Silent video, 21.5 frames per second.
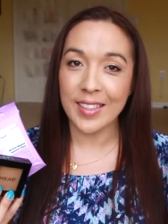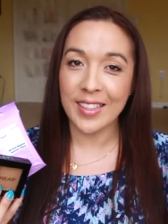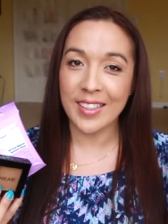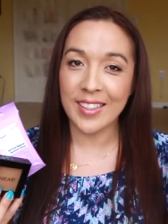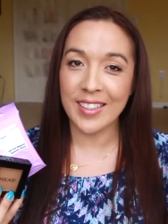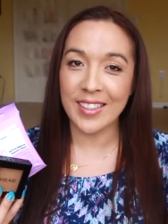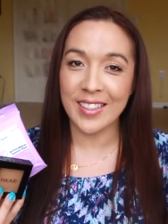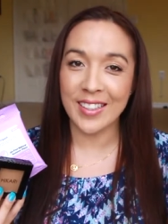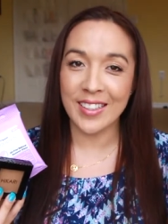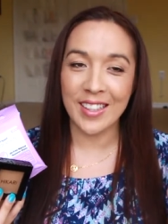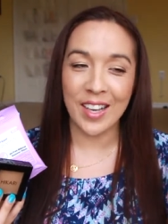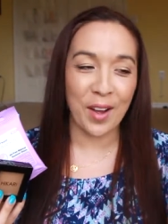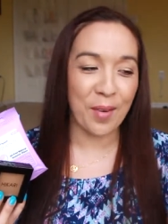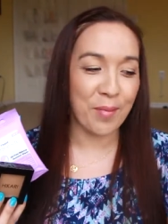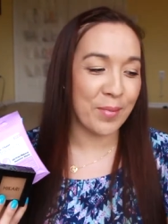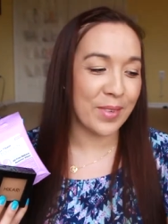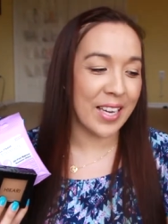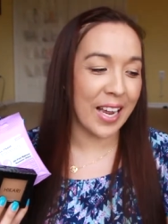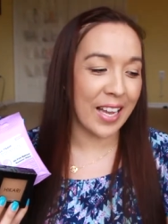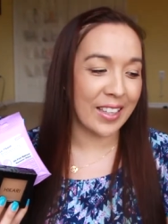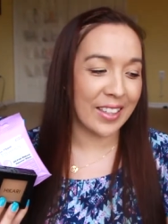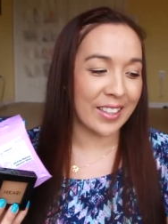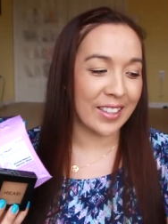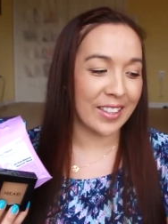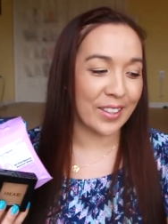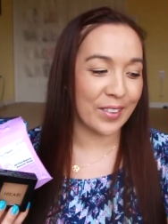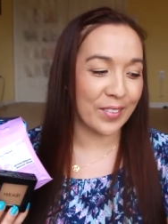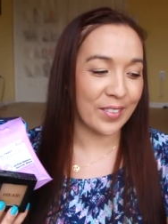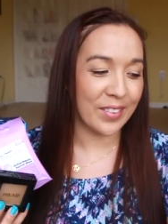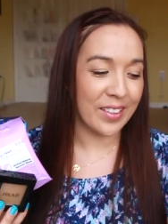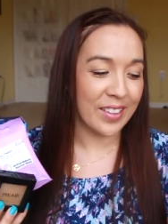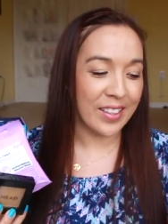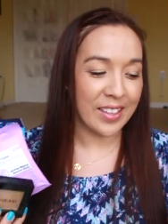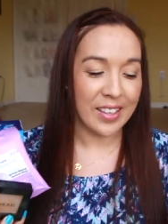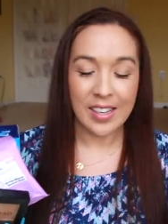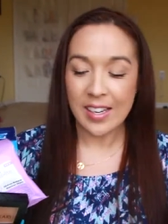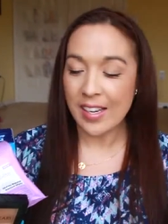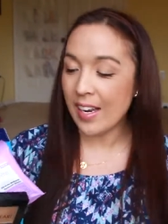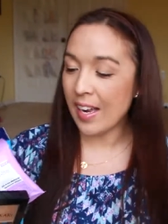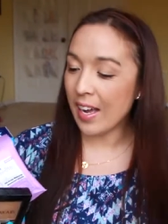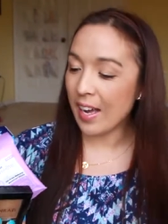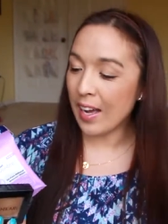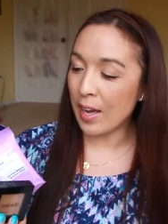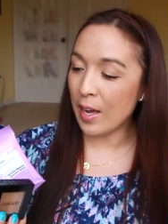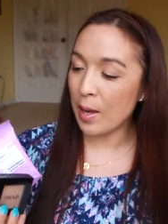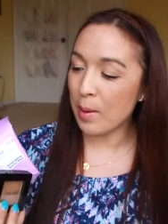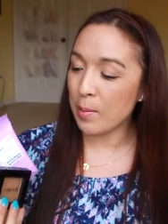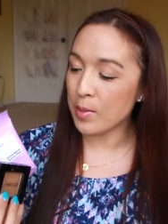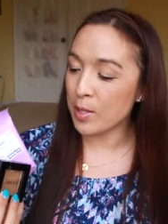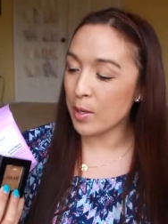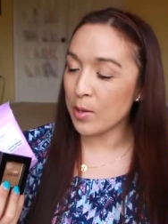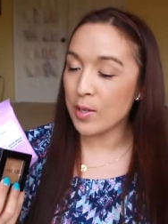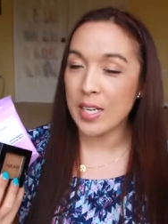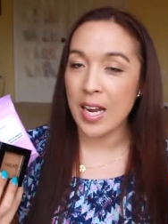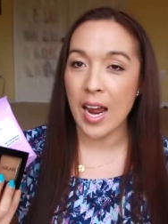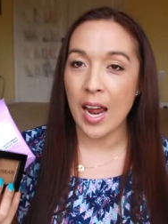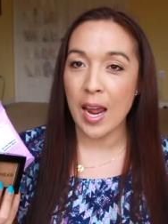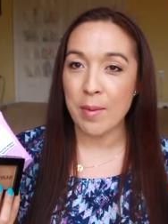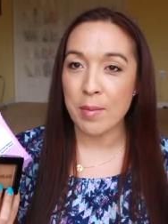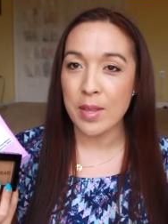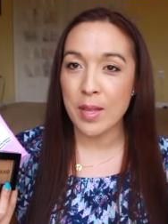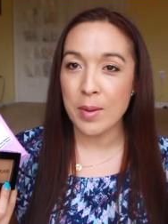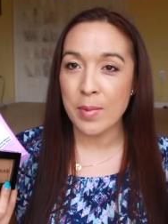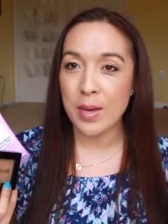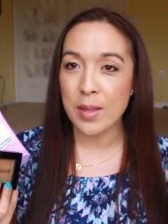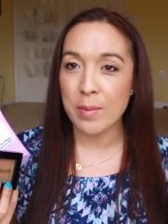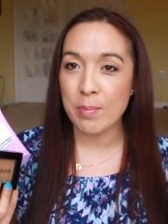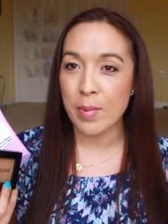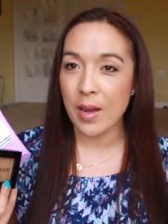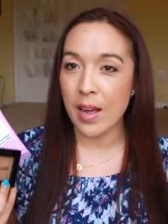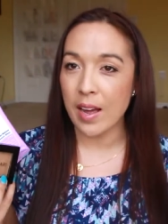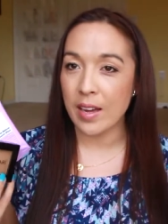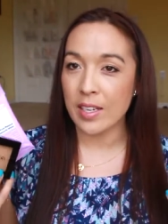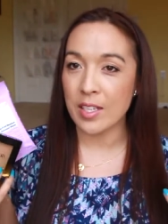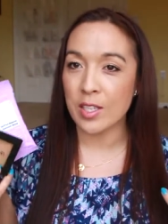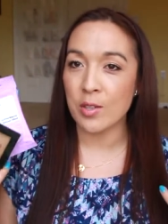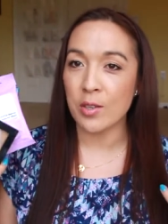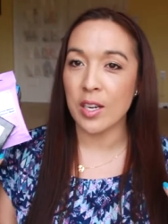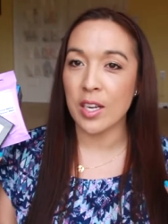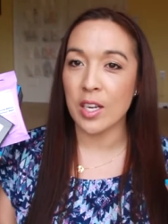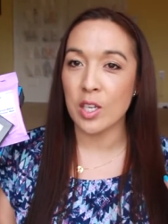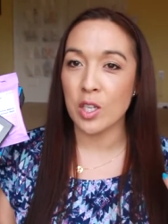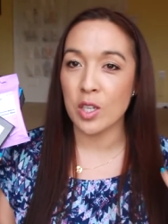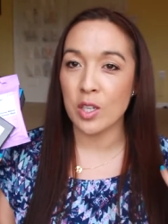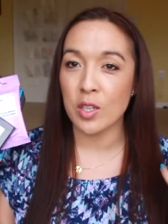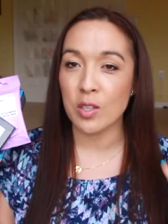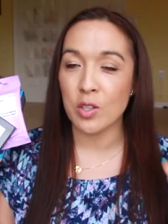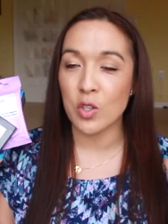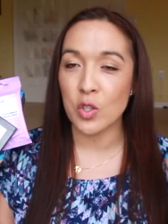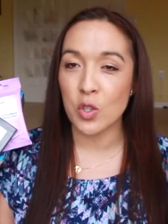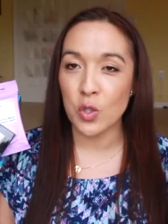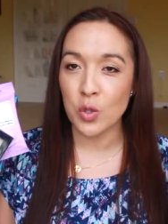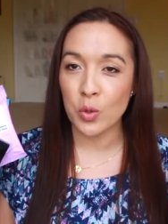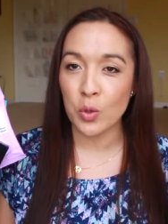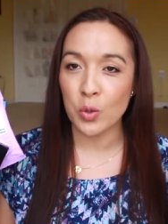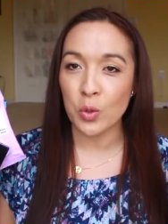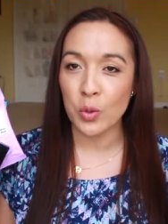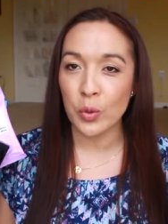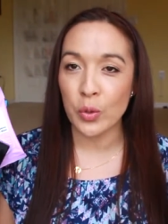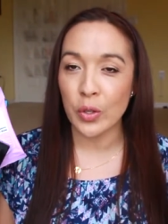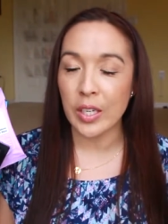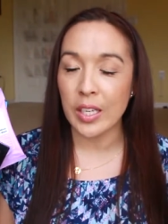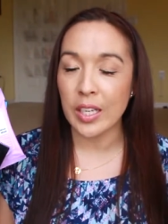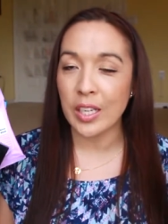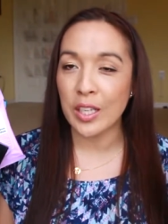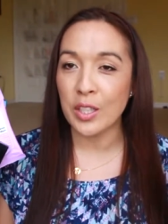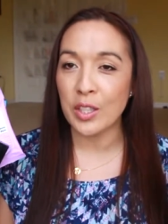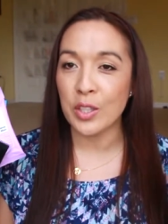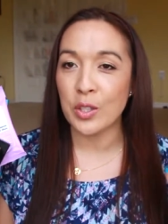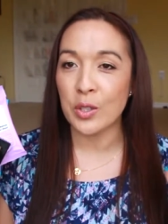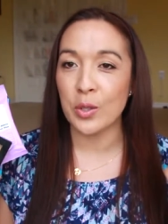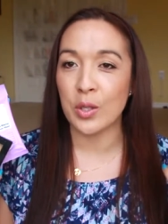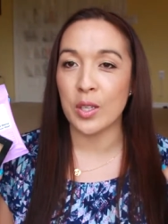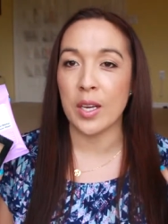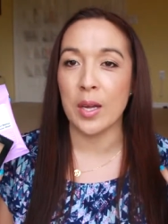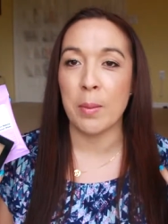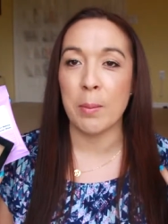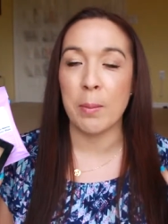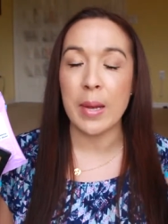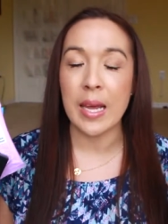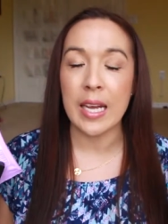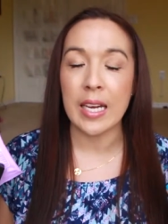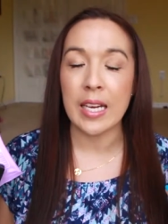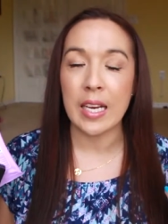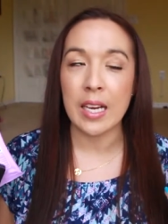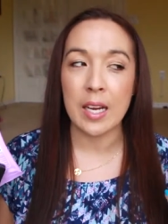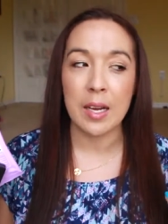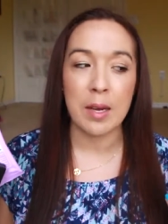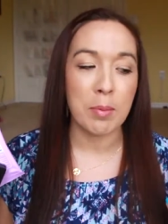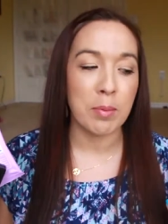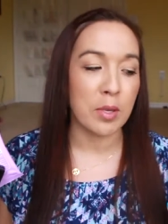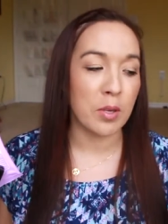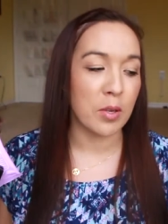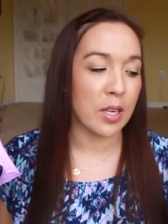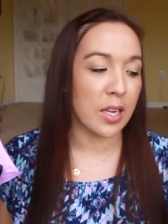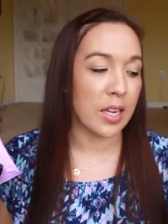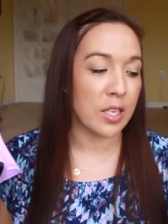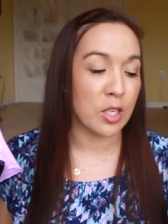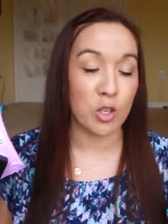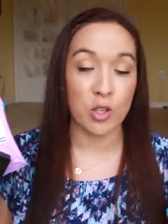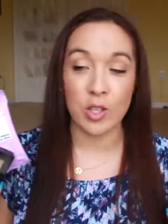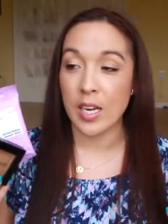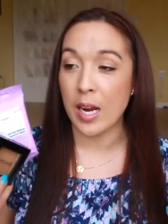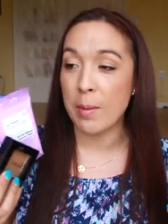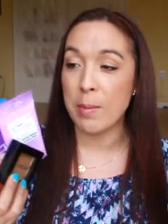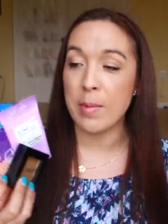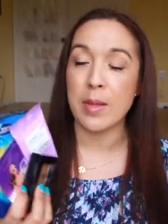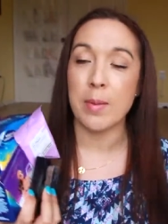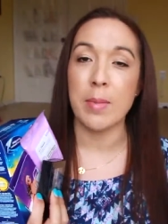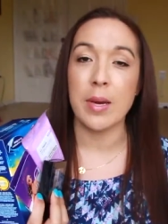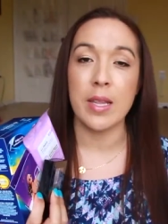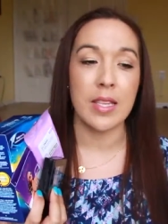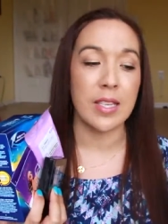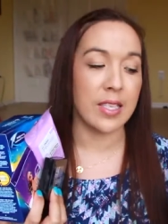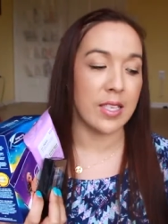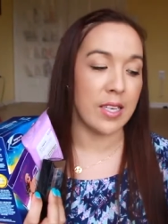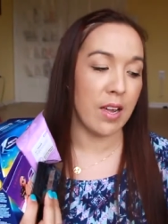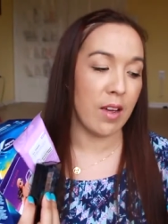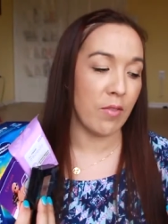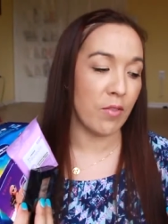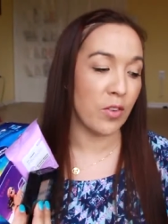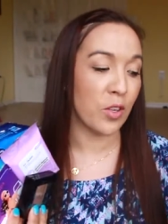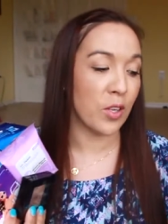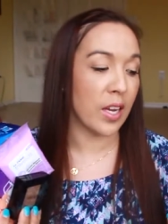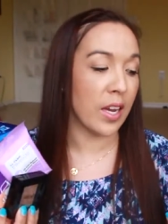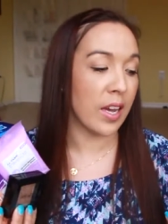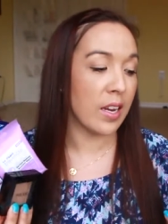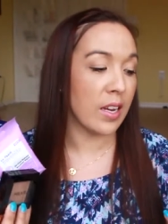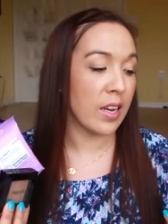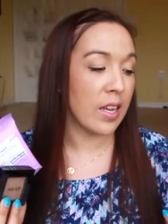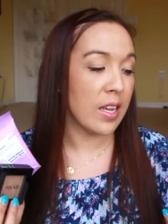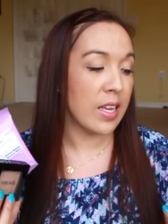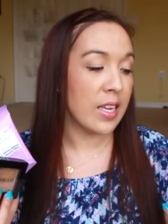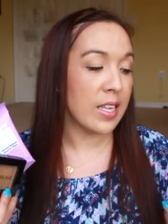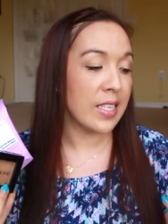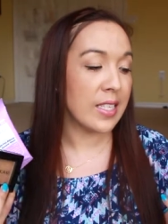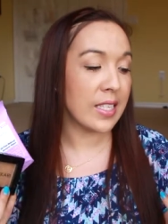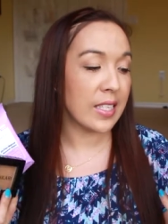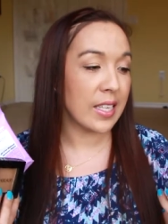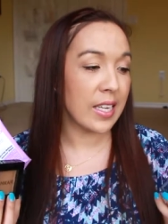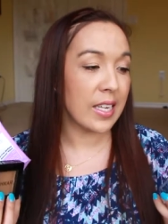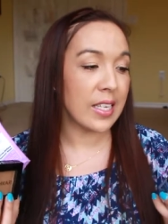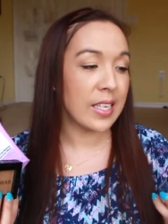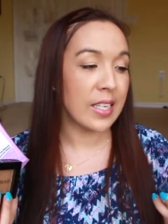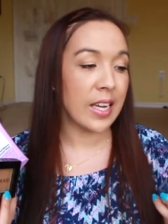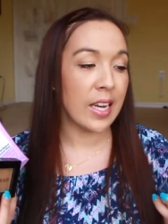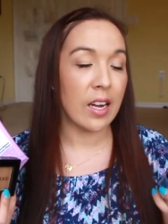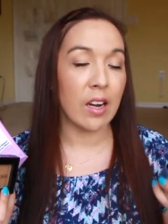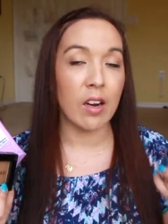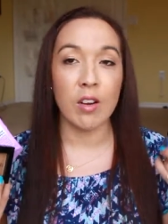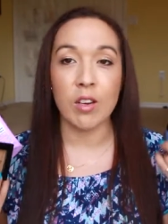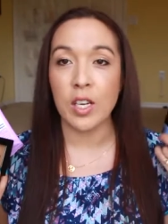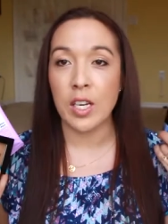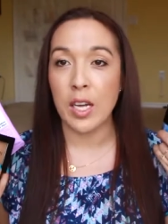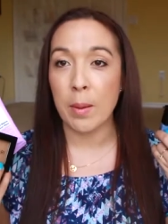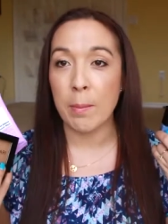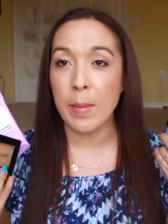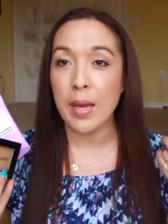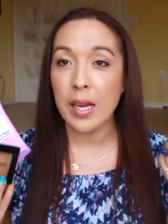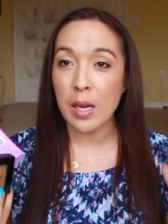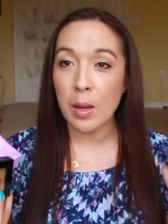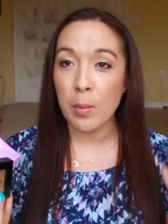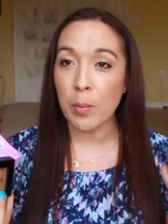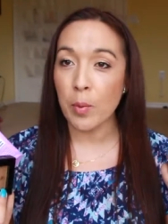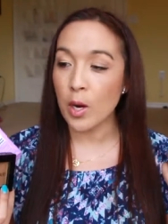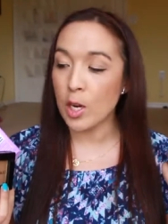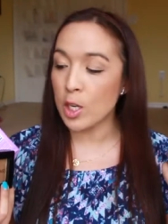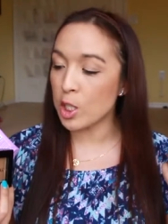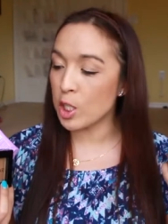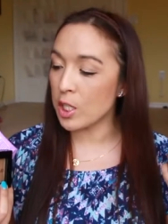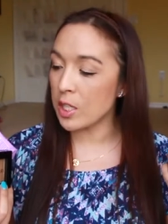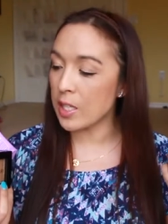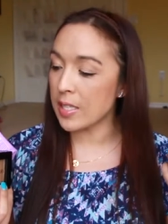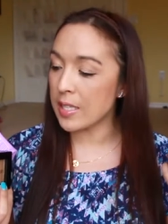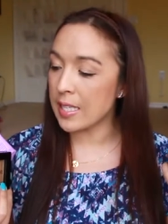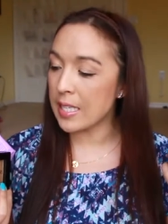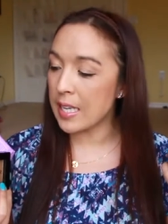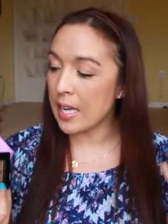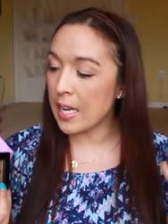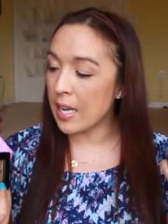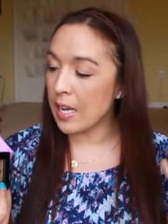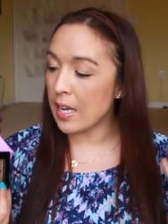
I'm telling you. Um, so time of the month box, you get jewelry, you get makeup, you get your time of the month stuff, you get skincare, you get makeup brushes,